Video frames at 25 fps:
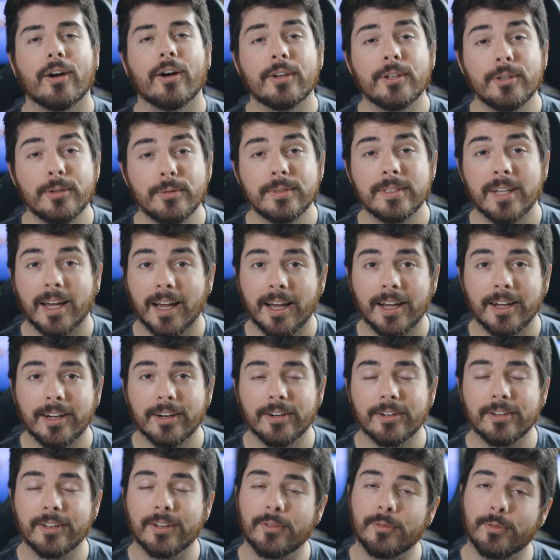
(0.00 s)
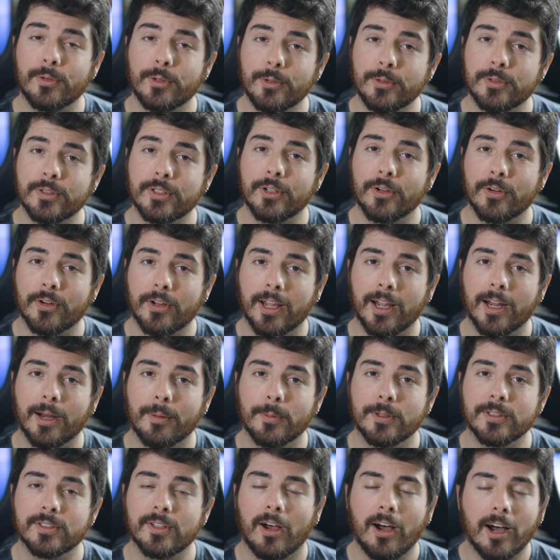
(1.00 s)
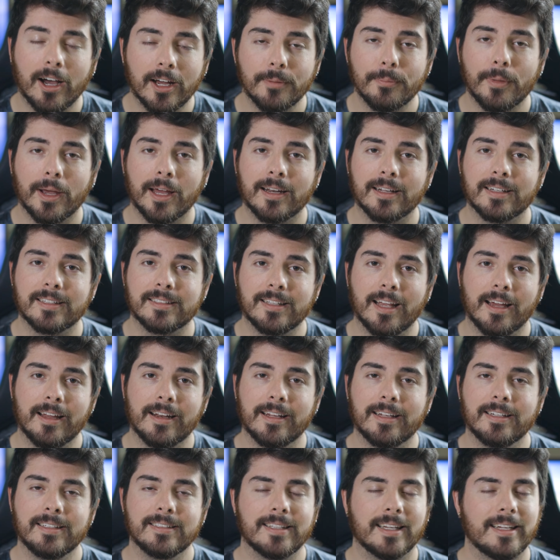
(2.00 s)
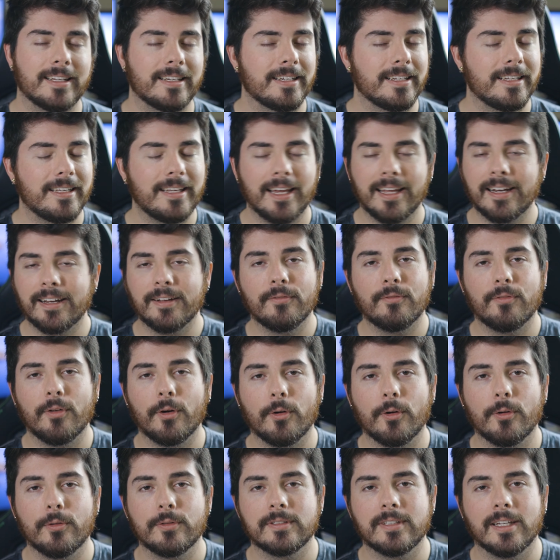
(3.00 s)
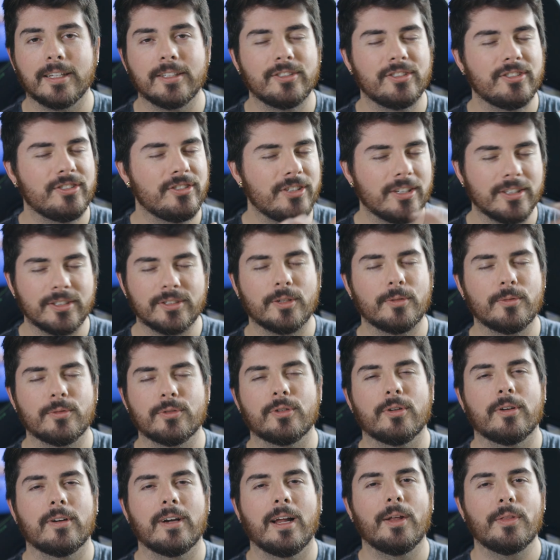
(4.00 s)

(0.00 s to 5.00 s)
Are you tired of using your camera's automatic settings and getting photos that just don't turn